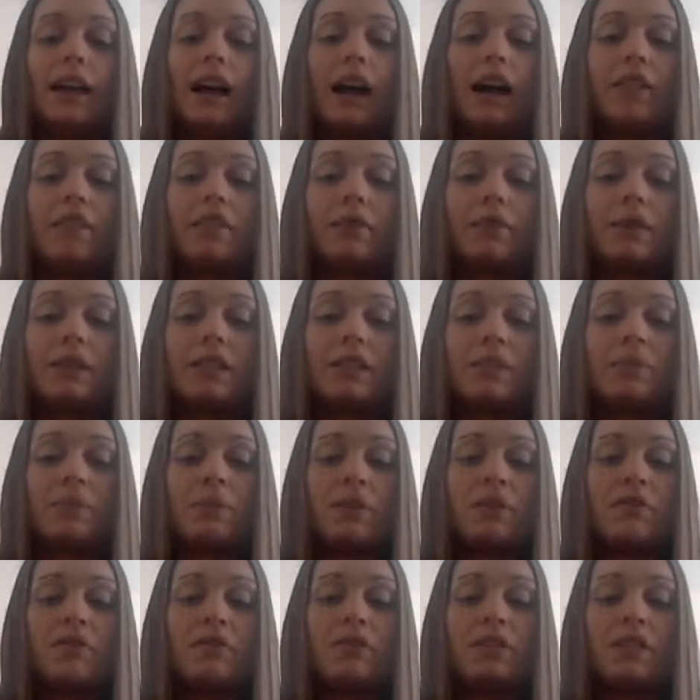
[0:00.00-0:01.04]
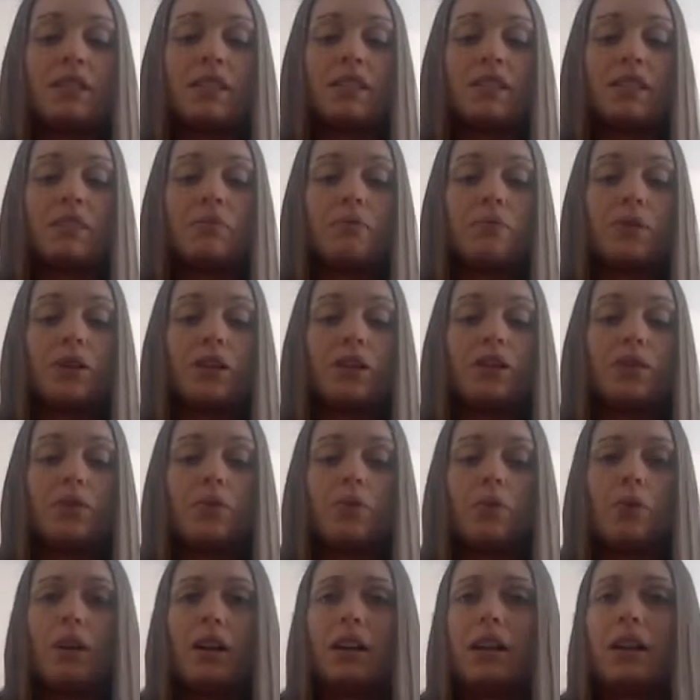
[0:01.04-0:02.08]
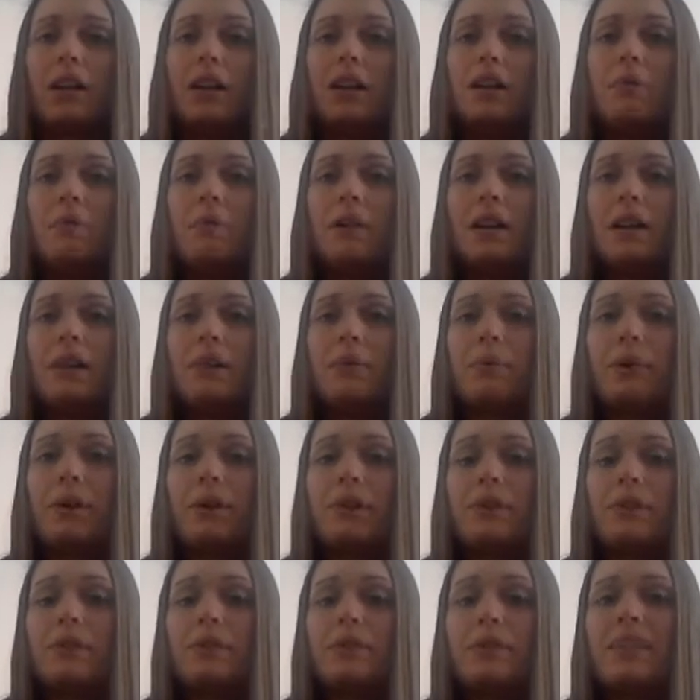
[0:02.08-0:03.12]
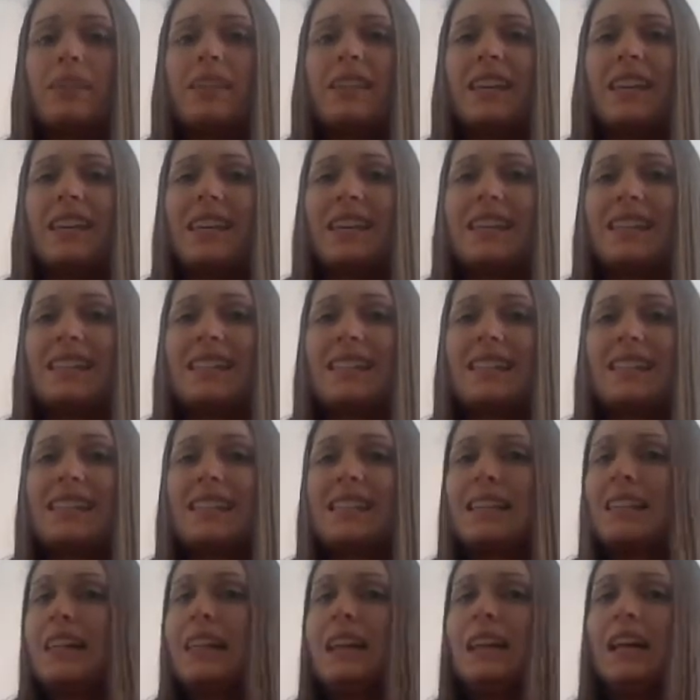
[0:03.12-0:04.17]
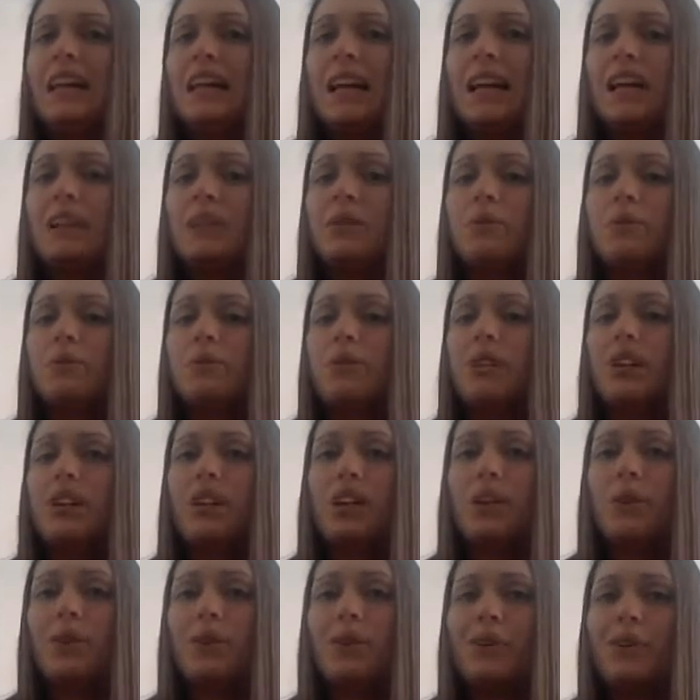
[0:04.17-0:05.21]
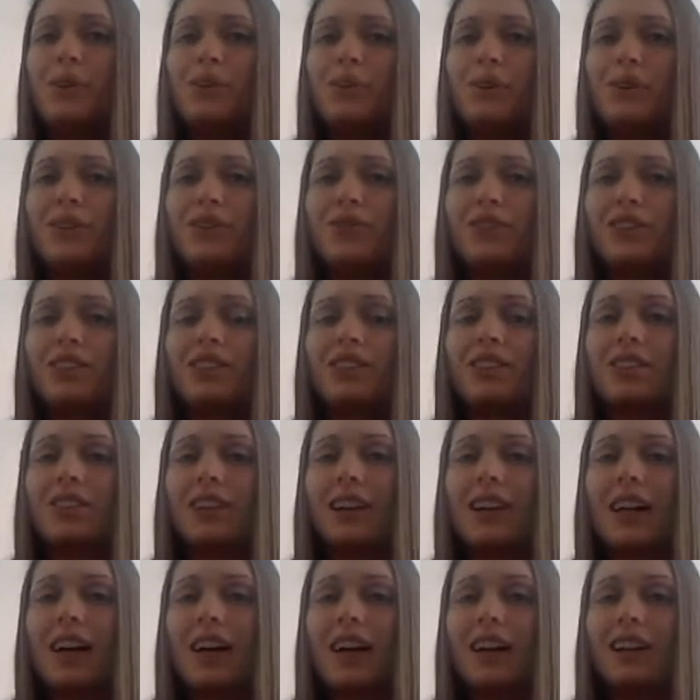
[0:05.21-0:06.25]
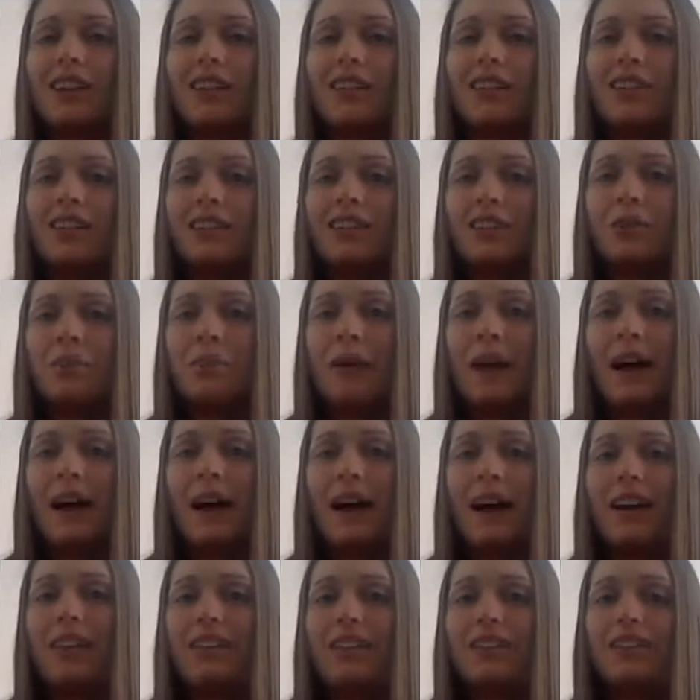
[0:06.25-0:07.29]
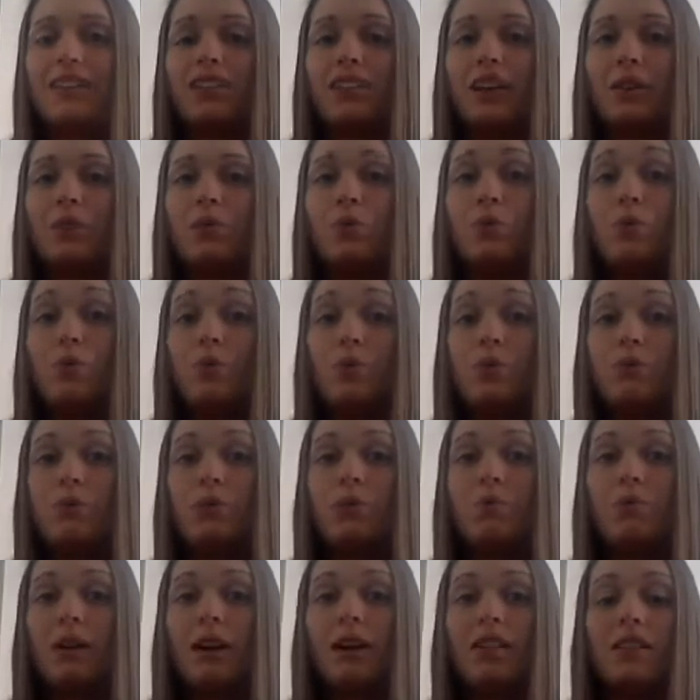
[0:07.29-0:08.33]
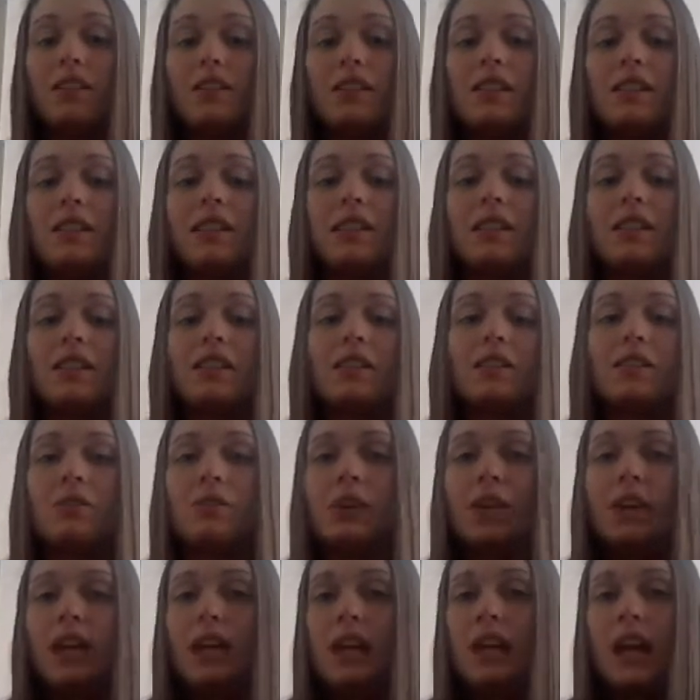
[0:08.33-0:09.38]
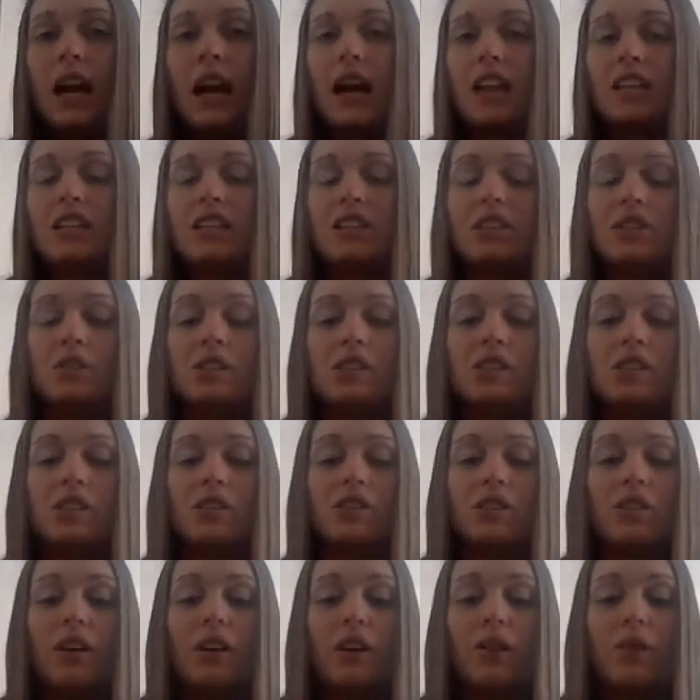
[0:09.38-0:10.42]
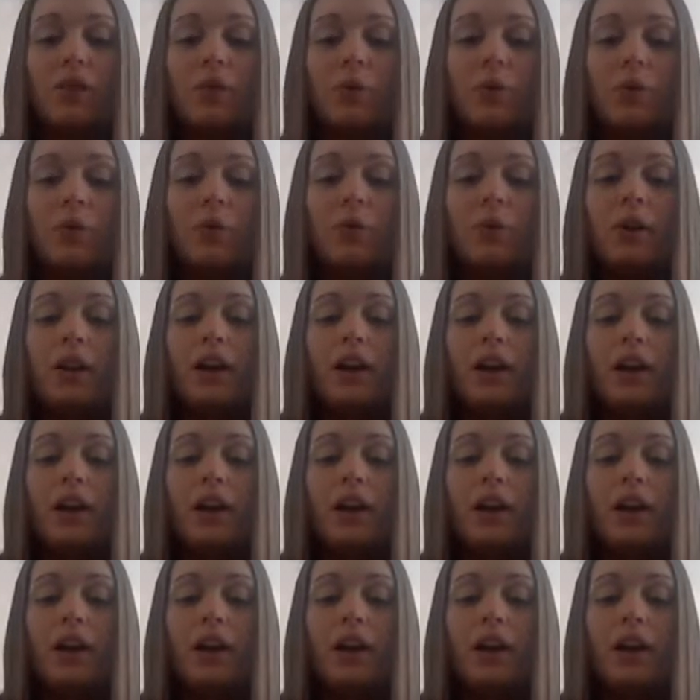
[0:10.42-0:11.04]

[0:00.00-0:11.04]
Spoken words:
I have a recipe for it somewhere, or it could have been in one of those kits. I don't know, when you first start out on your path and you're like, ooh, I want to buy all these kits. So I just used a little health oil.